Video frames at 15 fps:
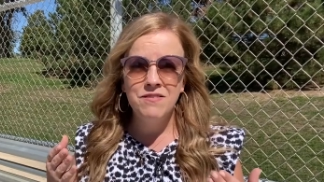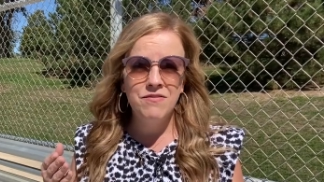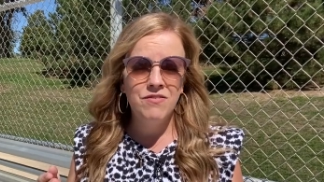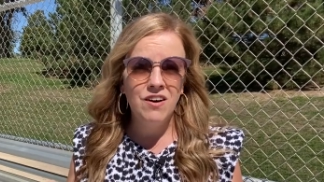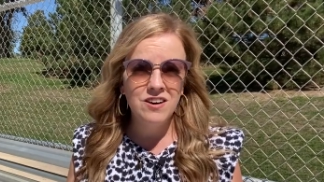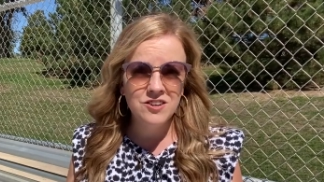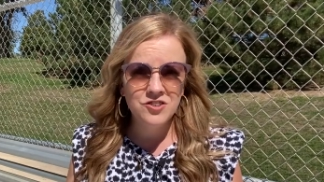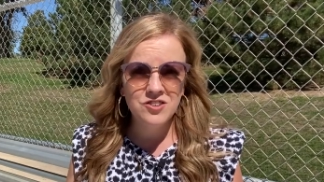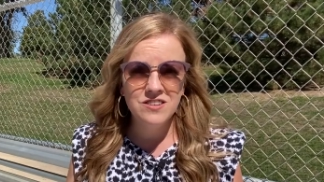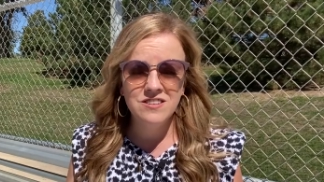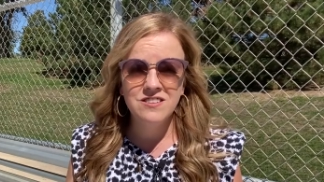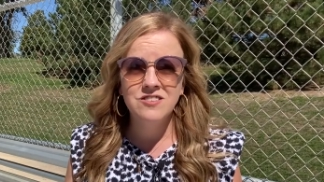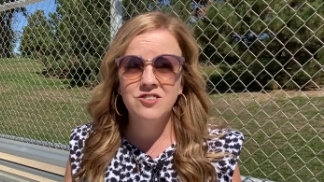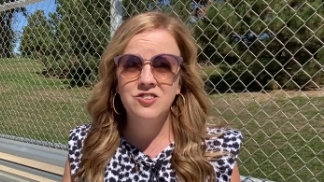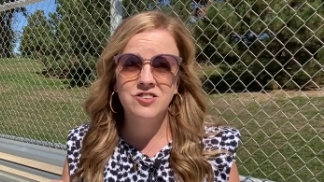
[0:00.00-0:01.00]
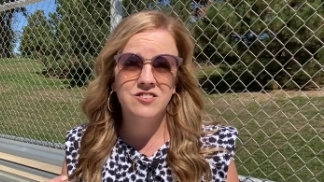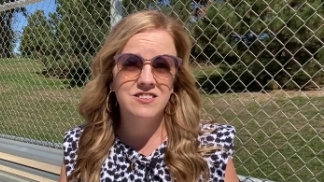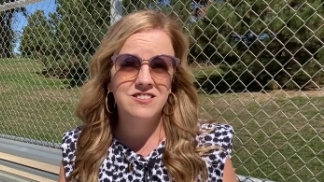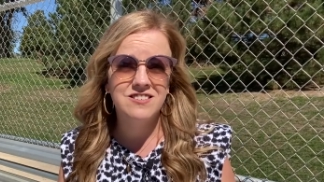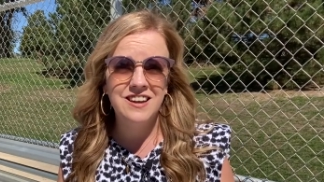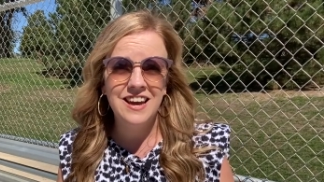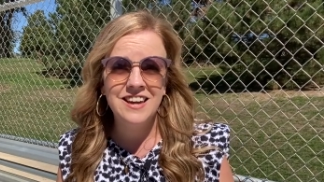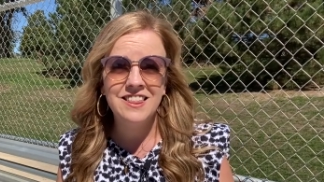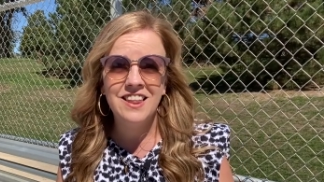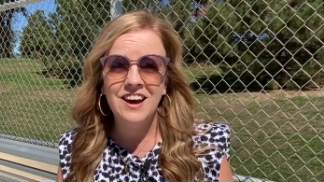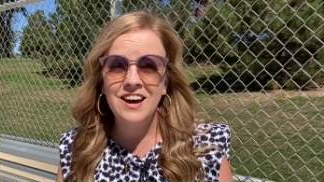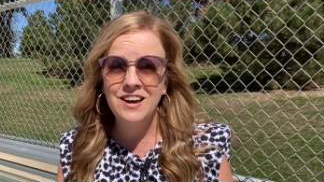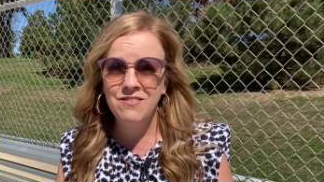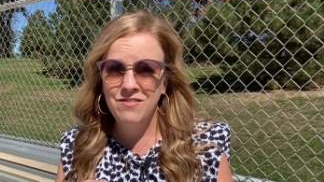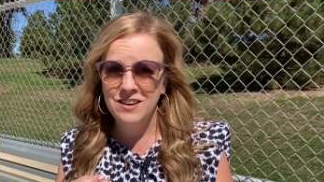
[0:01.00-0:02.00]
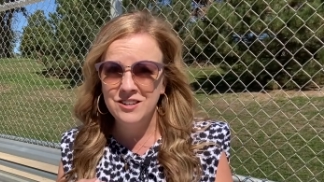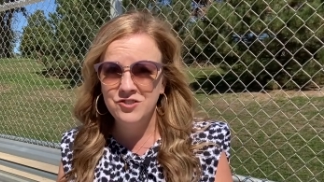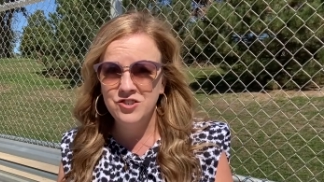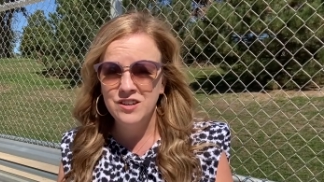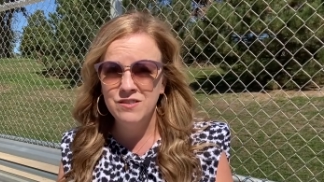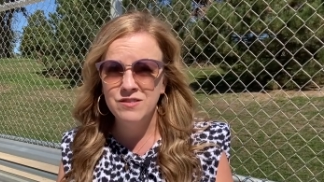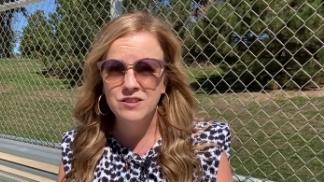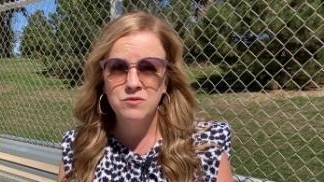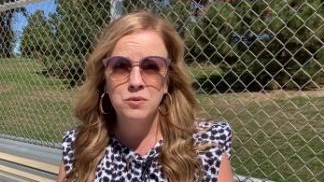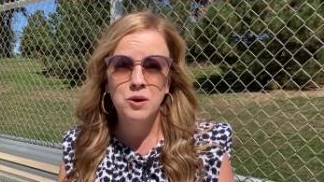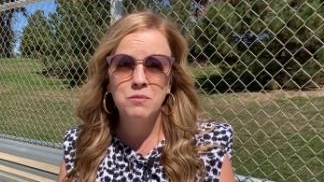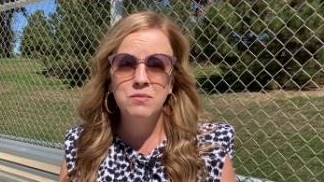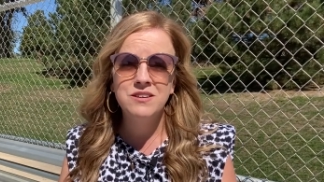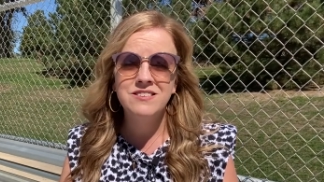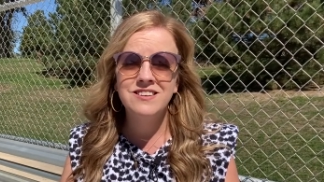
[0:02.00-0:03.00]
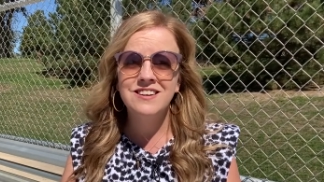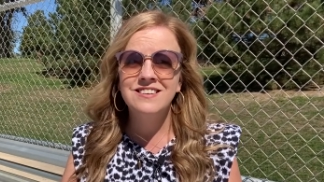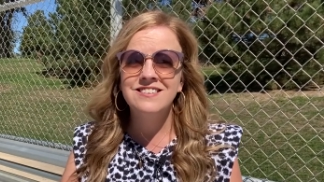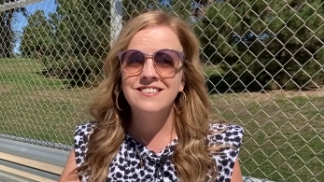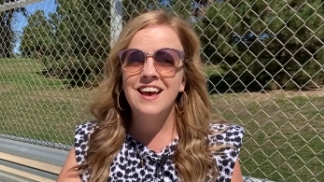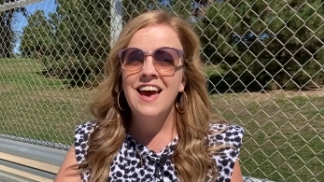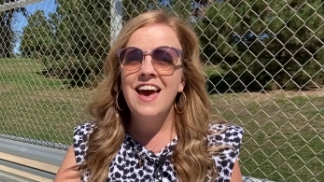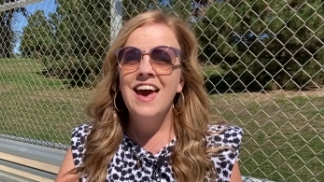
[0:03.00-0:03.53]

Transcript: functions to sustain life and achieve its purposes.